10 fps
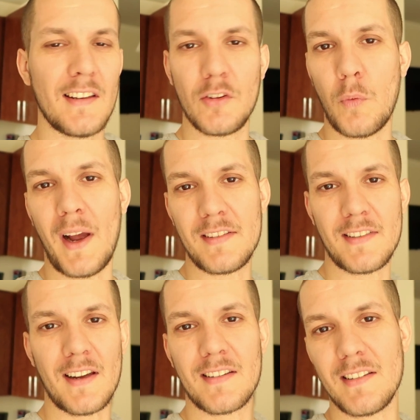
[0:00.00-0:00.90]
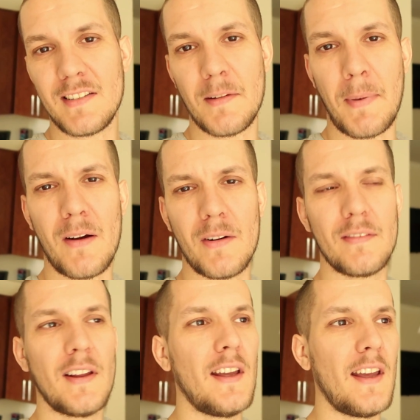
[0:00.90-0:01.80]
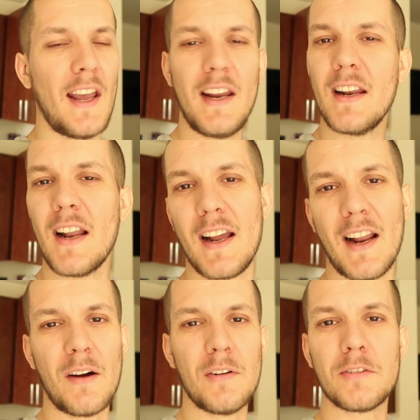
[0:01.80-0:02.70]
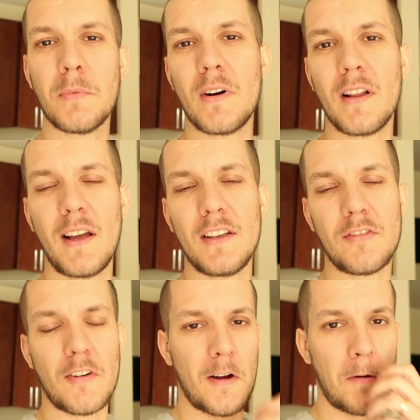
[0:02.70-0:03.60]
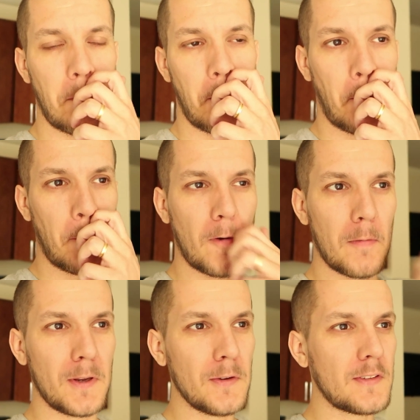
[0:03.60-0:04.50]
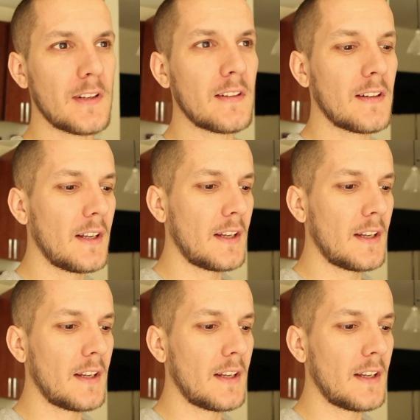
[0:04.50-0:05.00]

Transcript: It's West Texas, about 8 or 9 hours more or less from Houston.